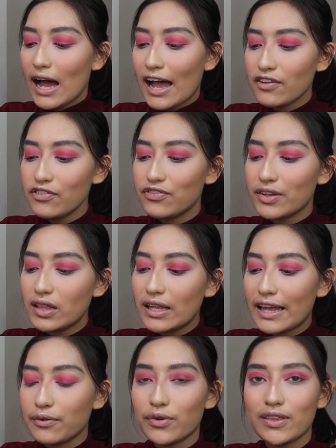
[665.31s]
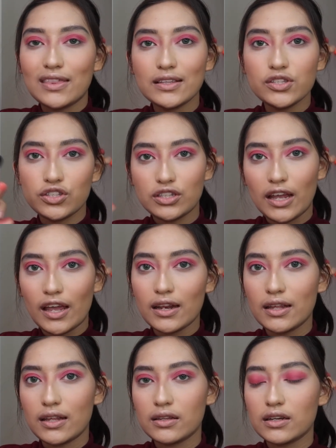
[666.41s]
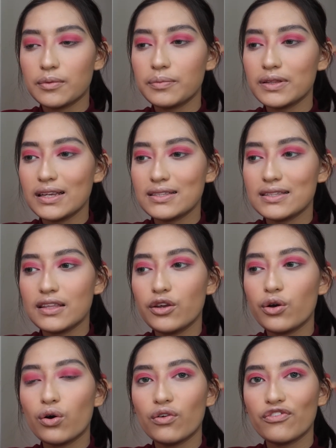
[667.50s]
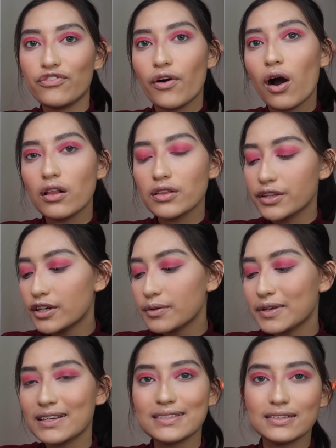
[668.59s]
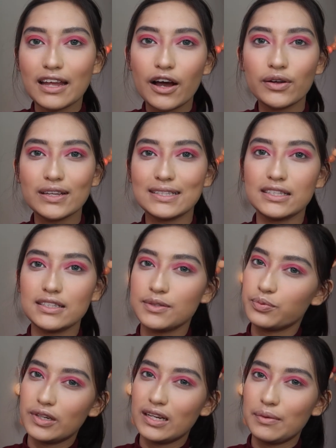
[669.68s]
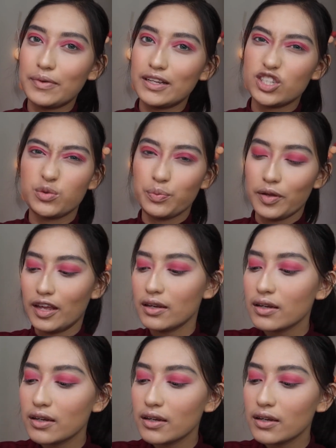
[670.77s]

I feel like with this shade it completes the whole fall look because now it's just pretty much pink.